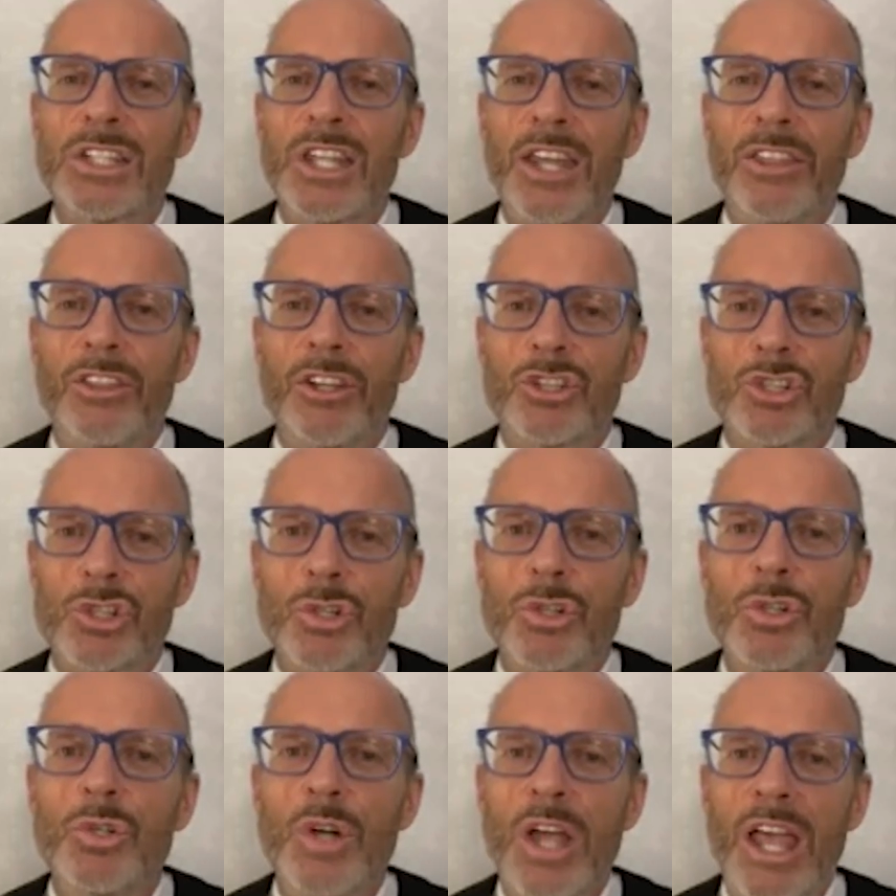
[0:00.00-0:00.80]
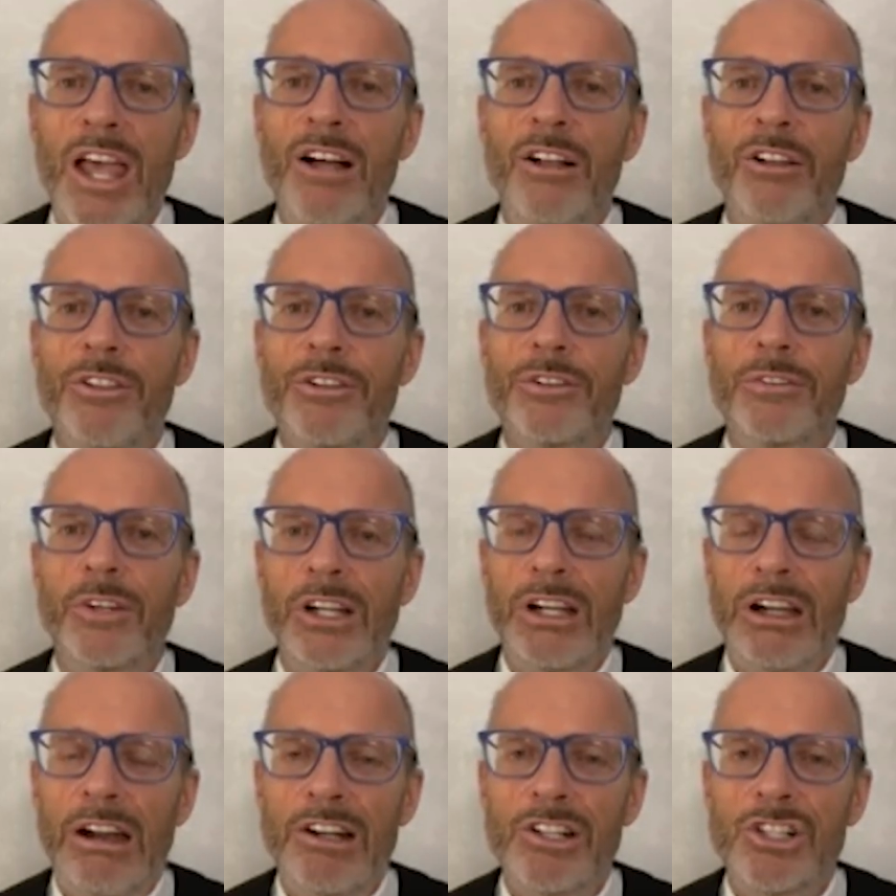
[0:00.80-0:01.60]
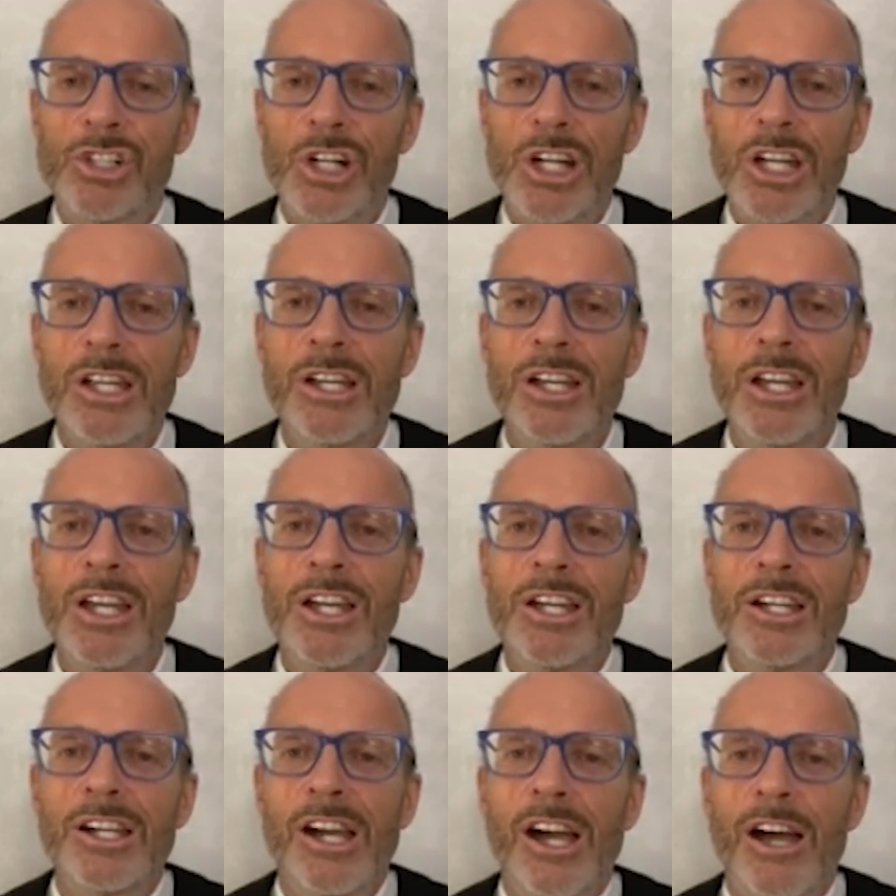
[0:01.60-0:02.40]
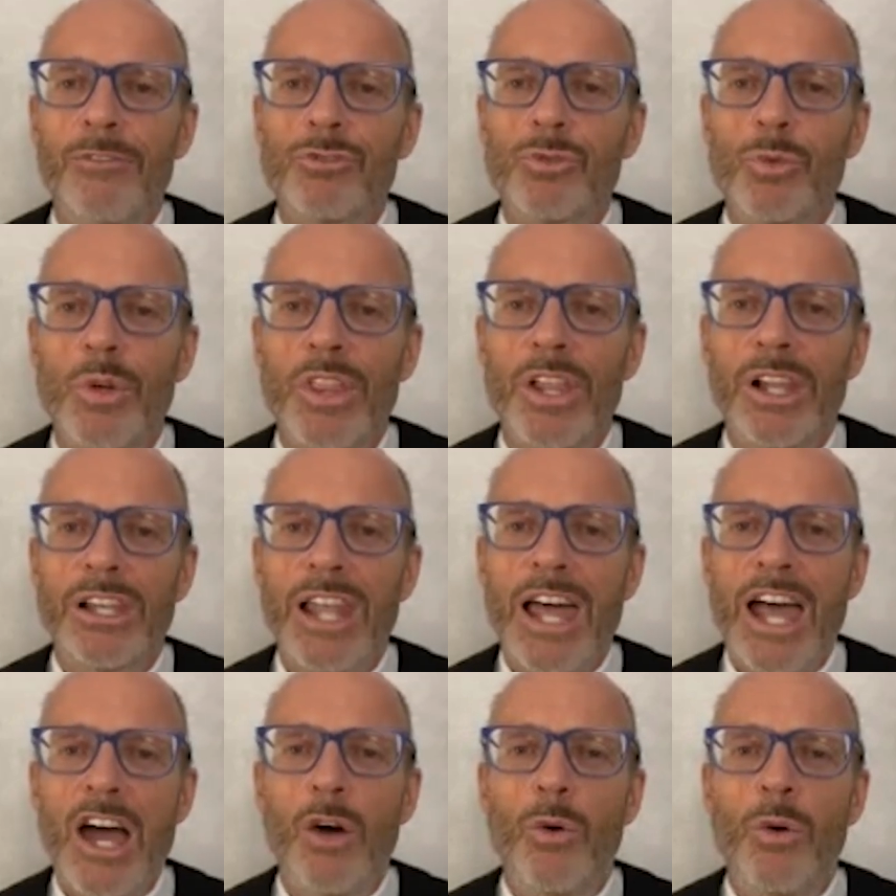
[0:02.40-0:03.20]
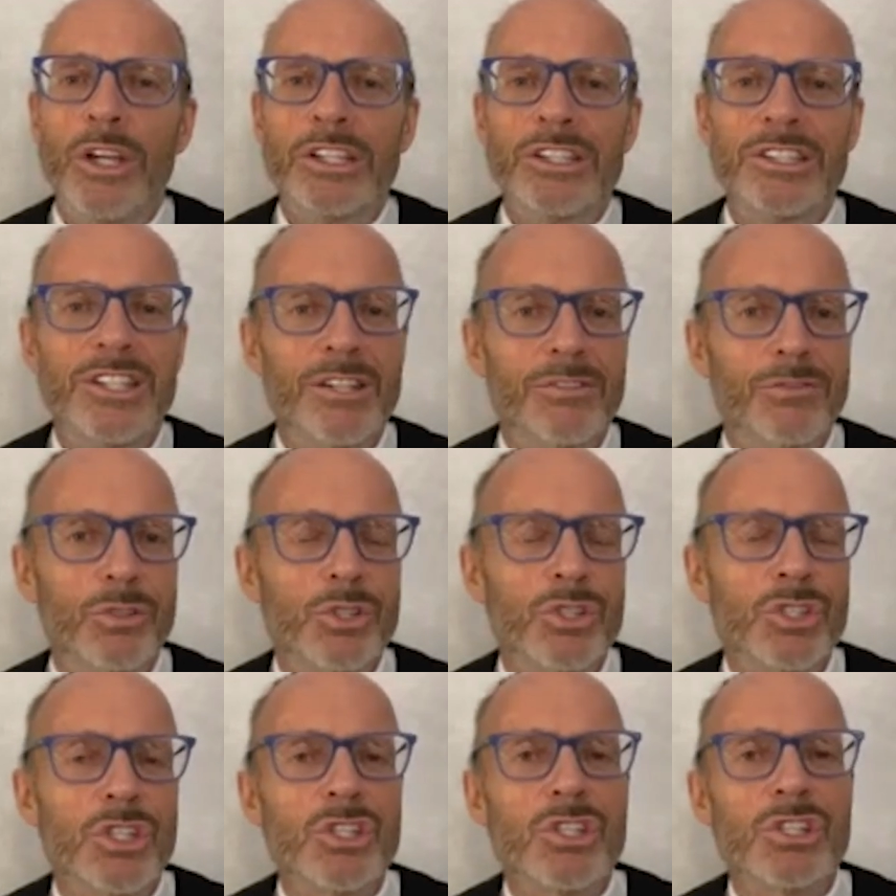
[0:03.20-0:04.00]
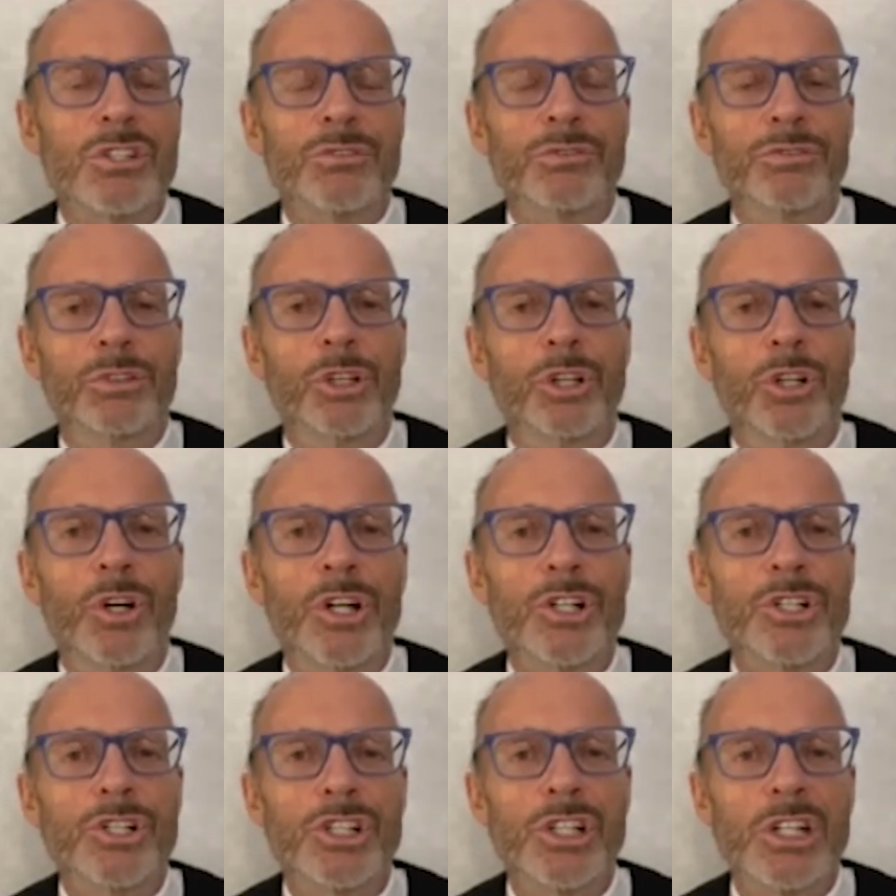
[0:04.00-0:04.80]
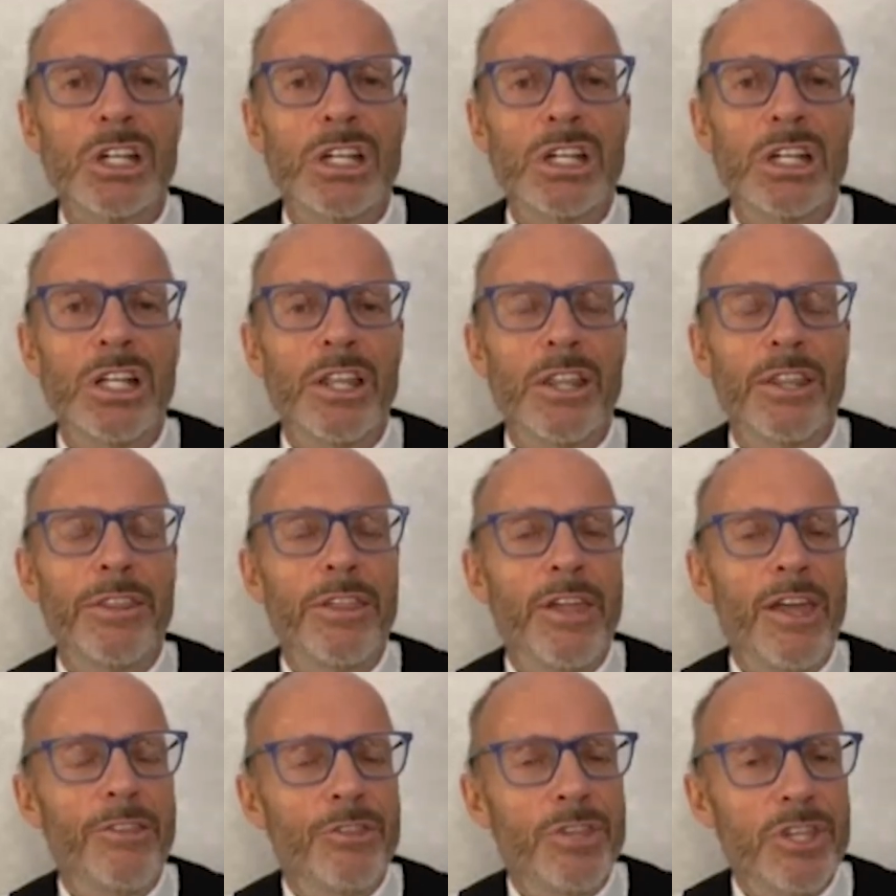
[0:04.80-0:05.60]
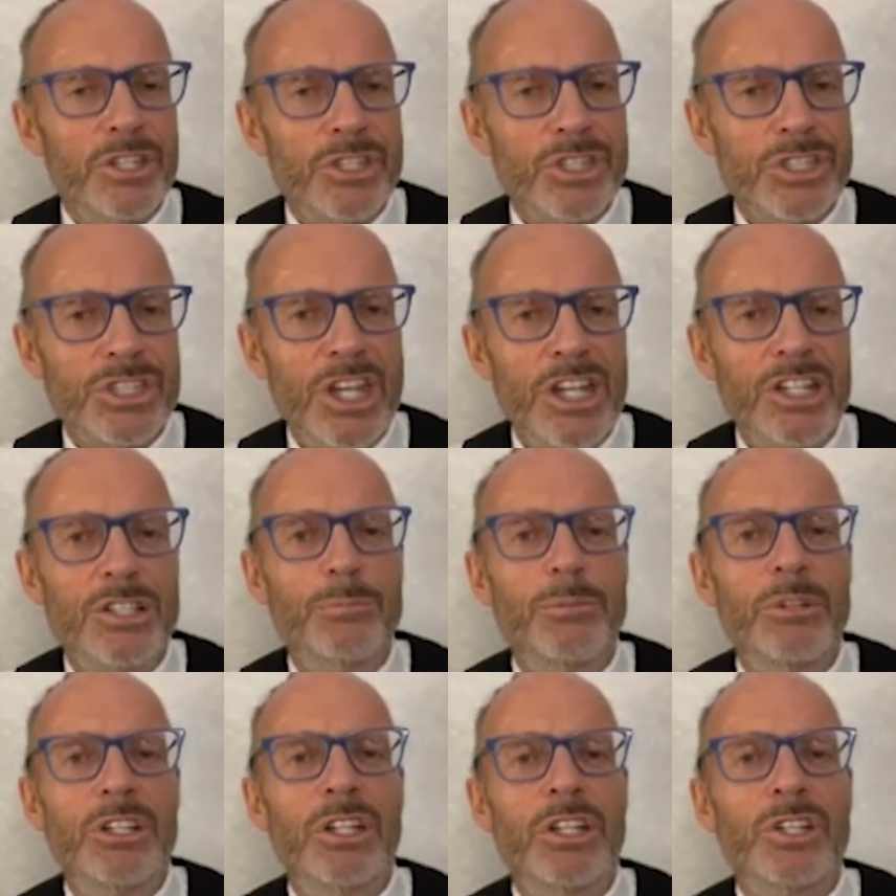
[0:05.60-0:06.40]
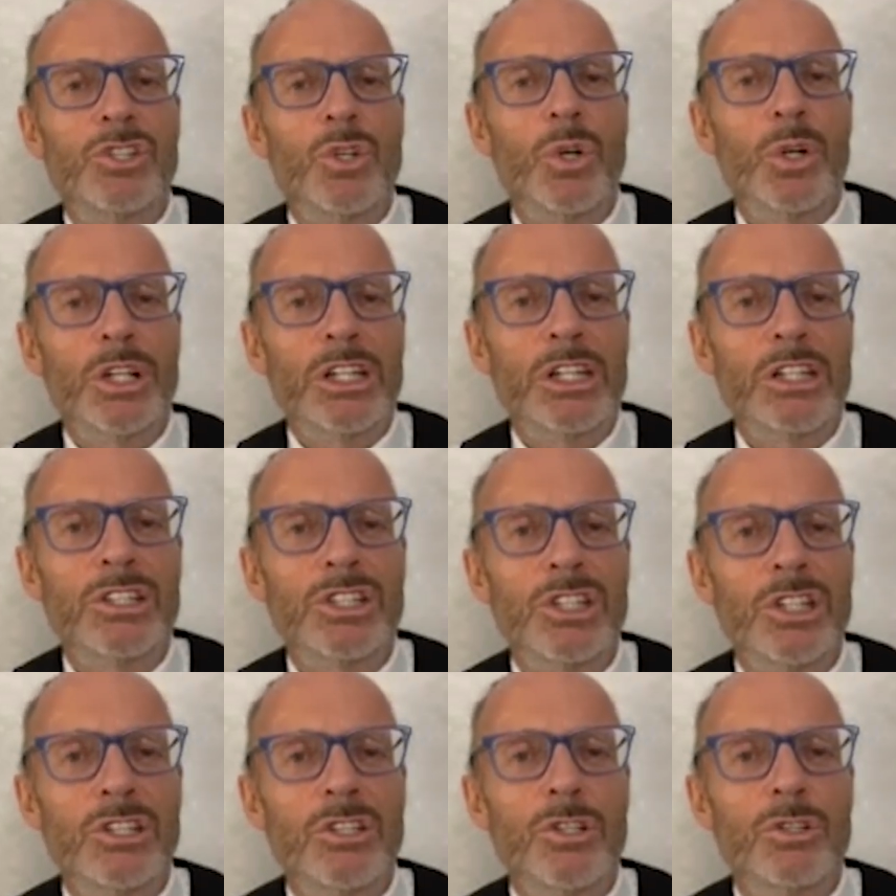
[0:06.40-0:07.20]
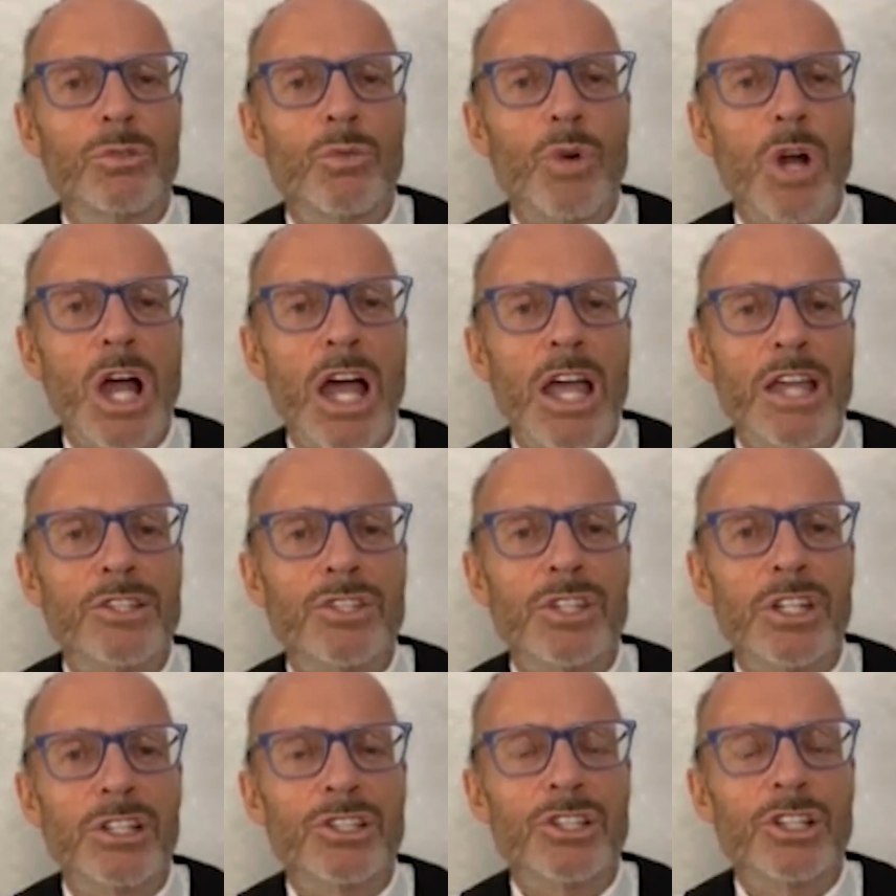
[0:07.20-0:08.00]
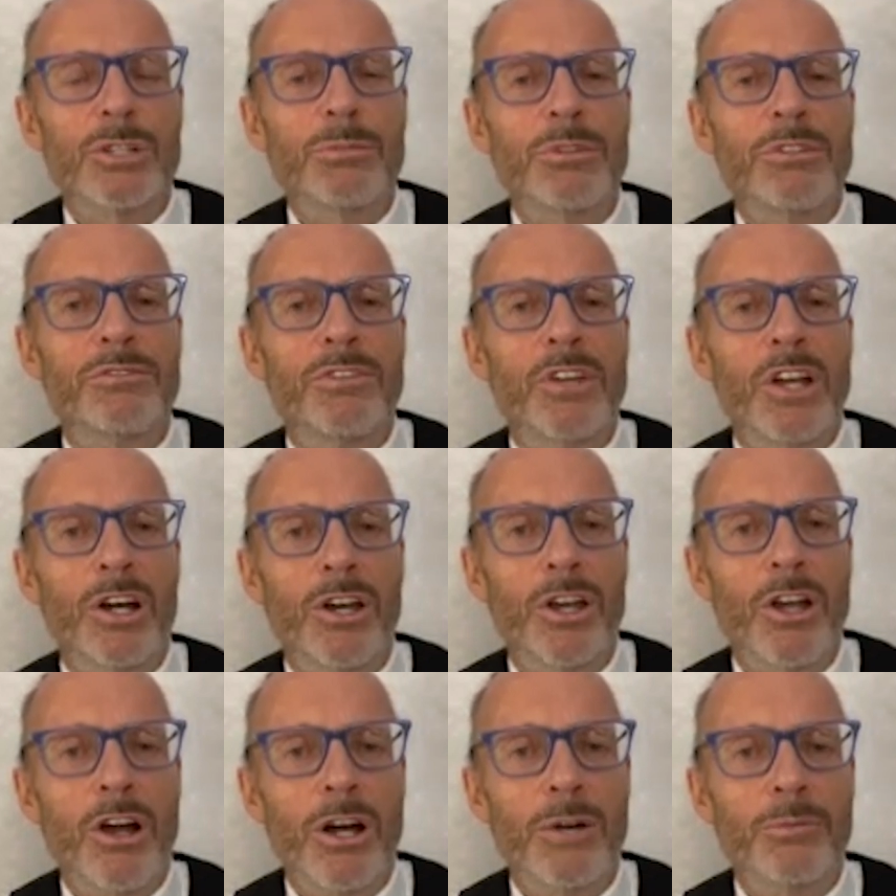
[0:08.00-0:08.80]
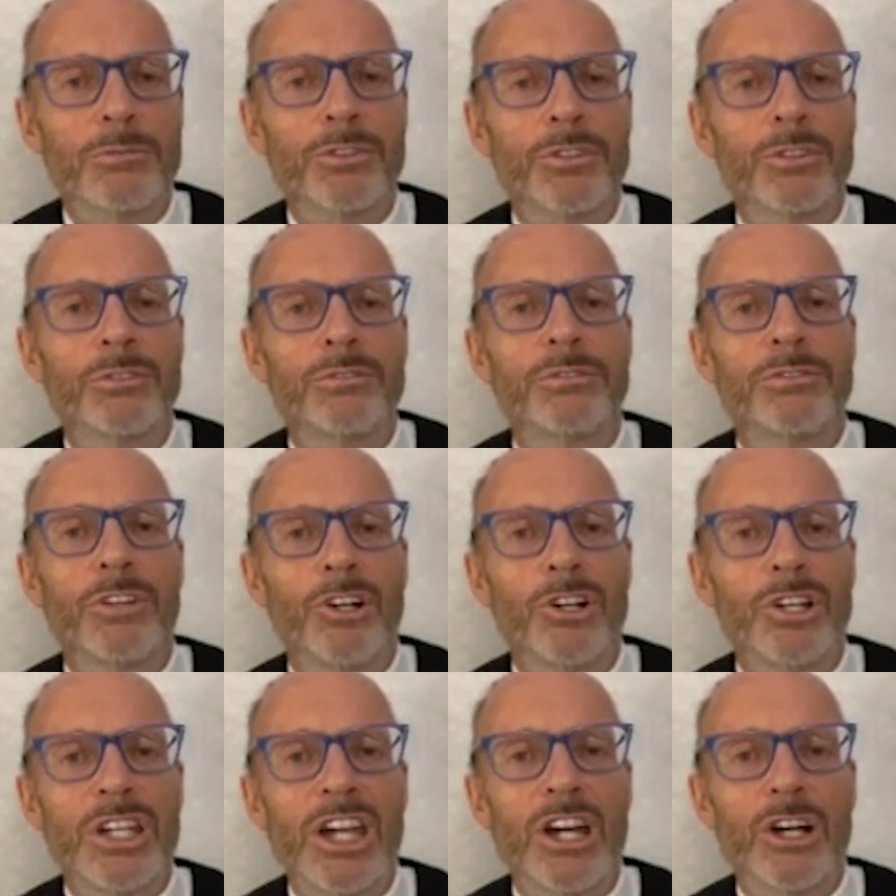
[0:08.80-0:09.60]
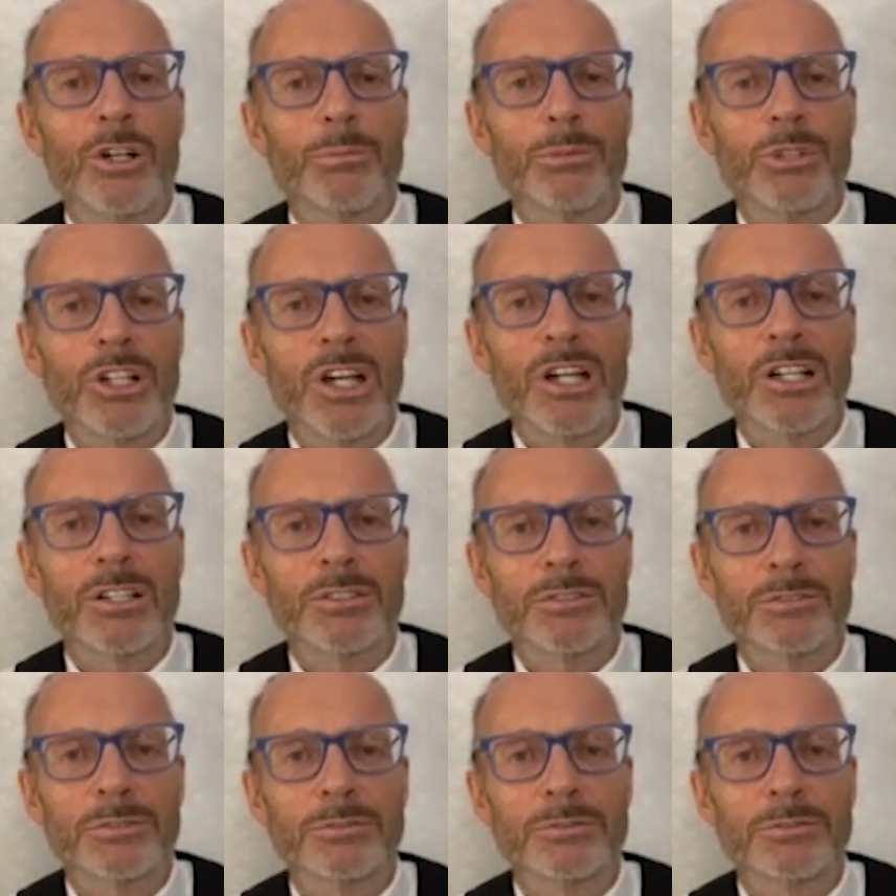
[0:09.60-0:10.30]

that the true health of a country comes with allowing differences to flourish, then this sentiment is going to continue to rise. It's going to be very harmful, very counterproductive.